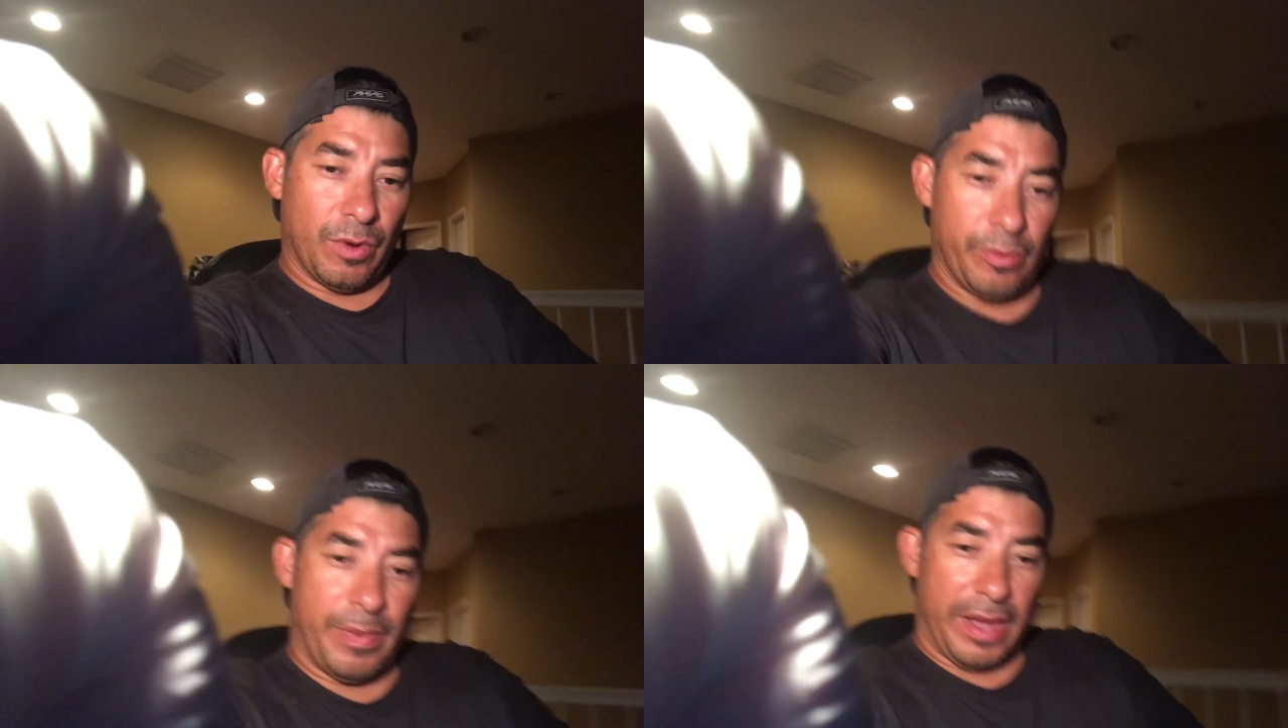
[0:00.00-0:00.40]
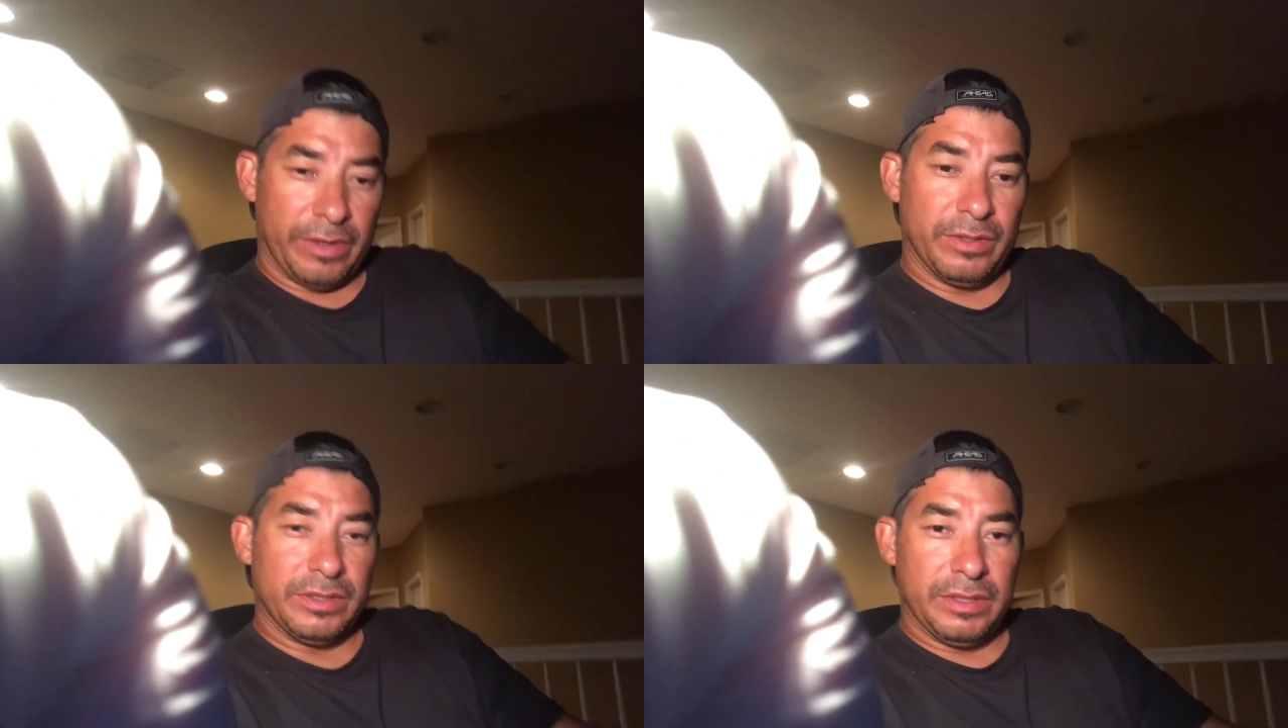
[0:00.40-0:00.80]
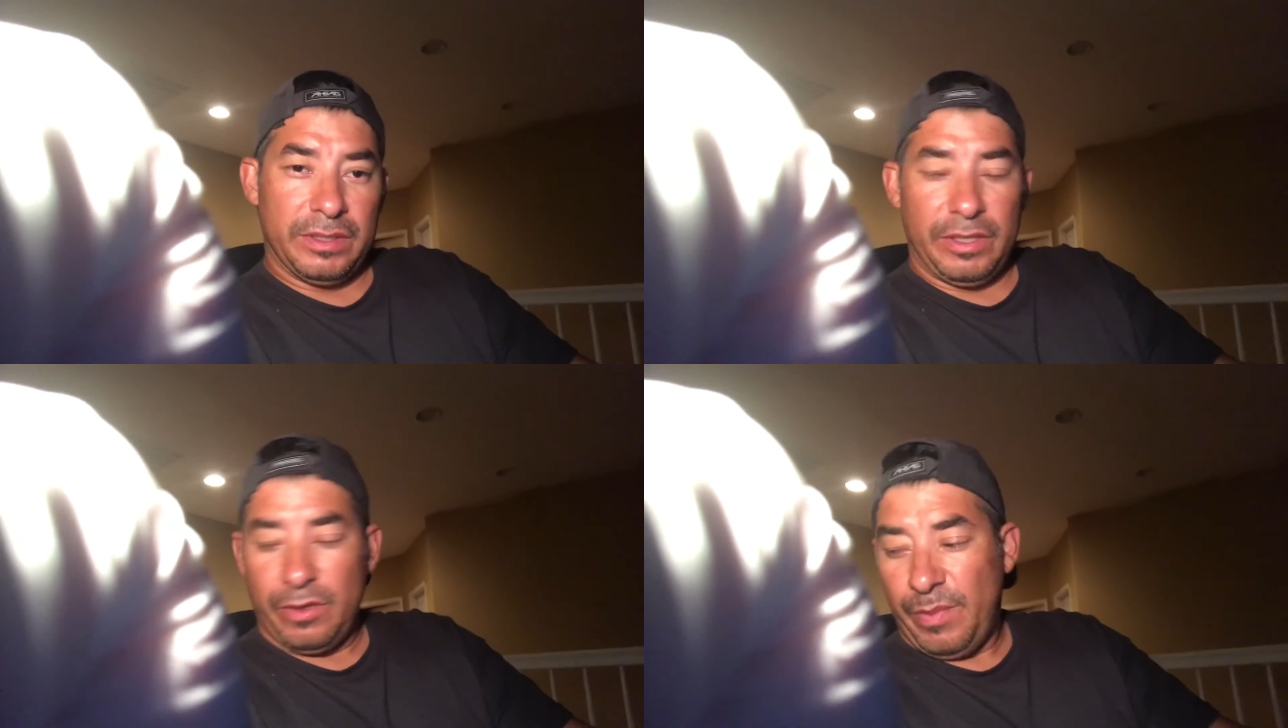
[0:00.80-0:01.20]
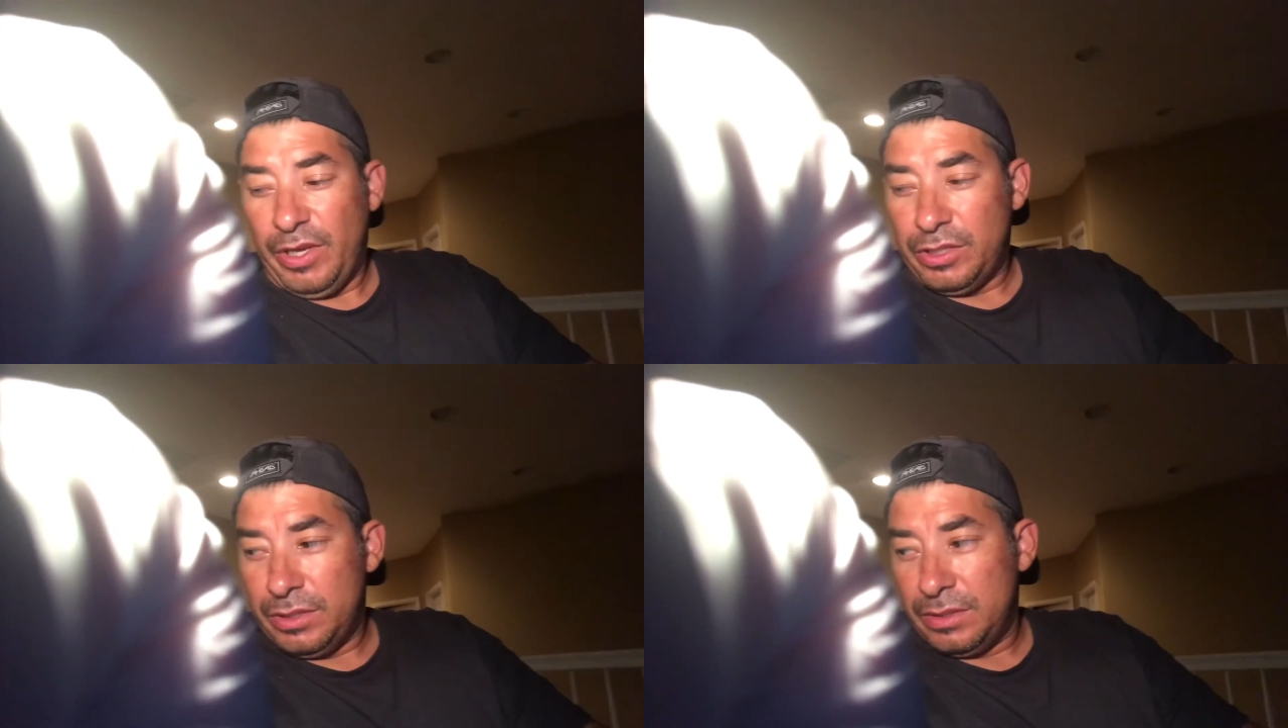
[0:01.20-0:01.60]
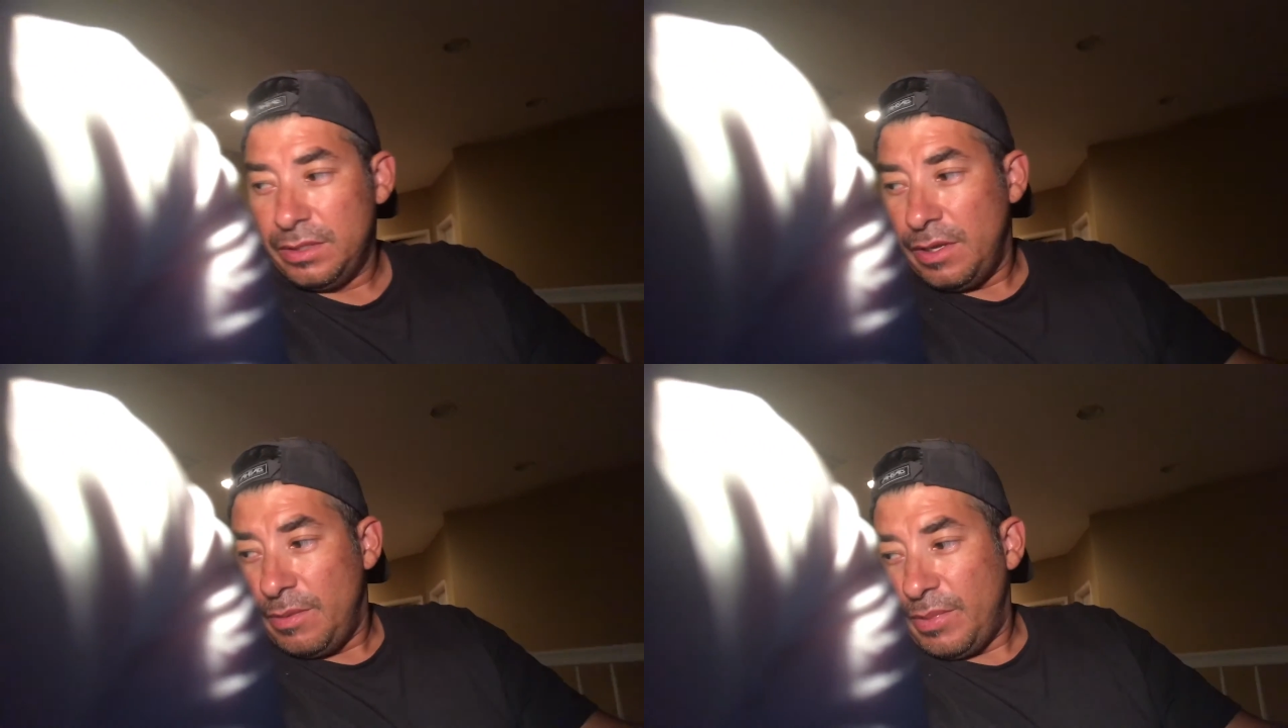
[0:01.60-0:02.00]
growth patterns and incubation
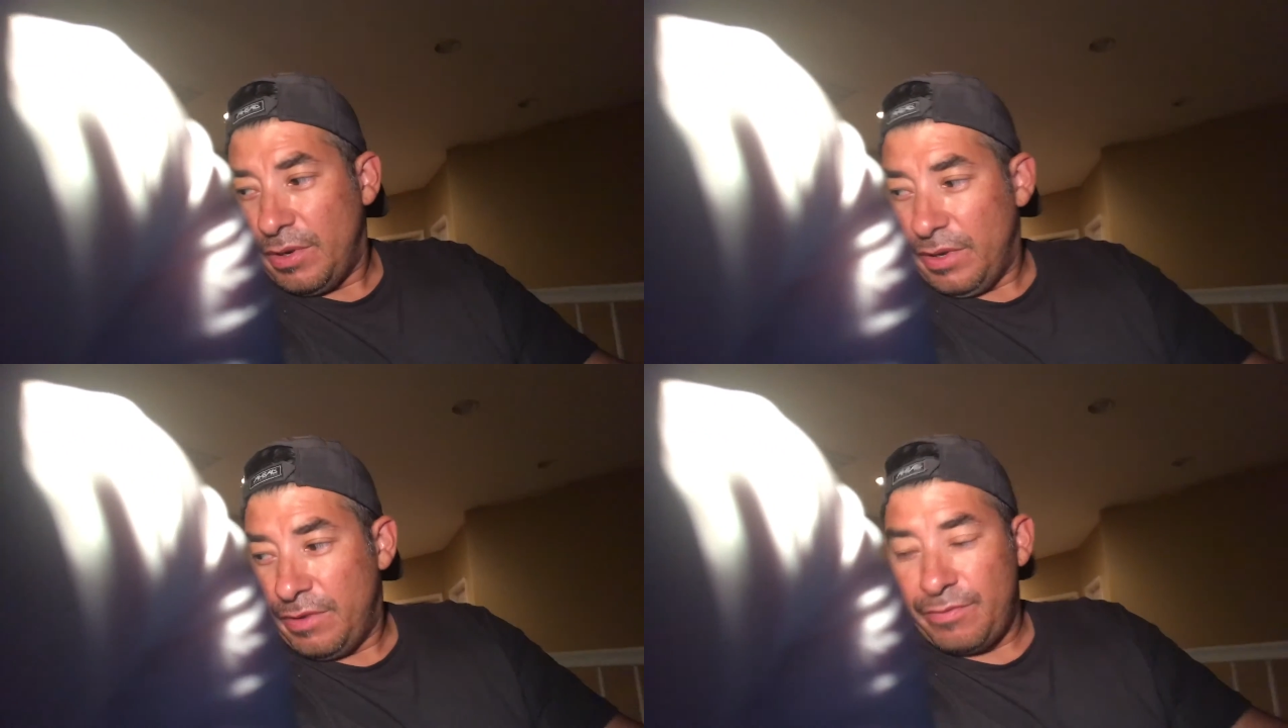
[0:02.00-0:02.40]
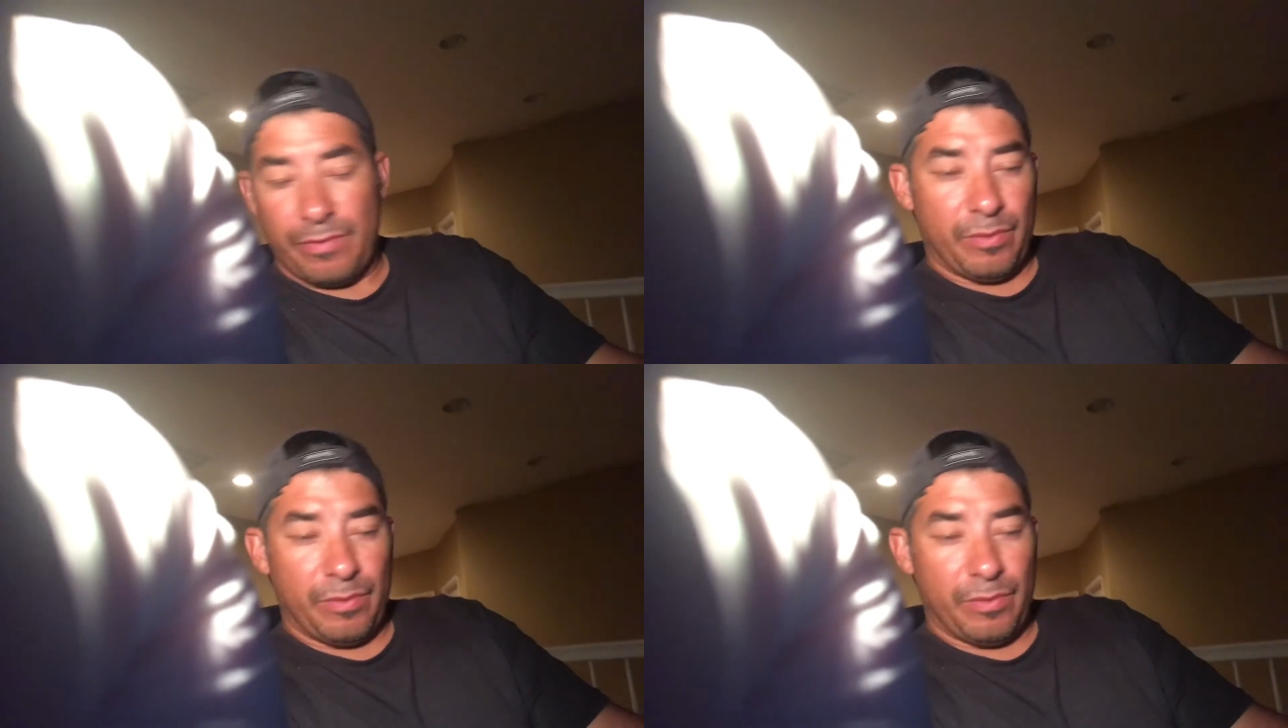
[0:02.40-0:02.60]
period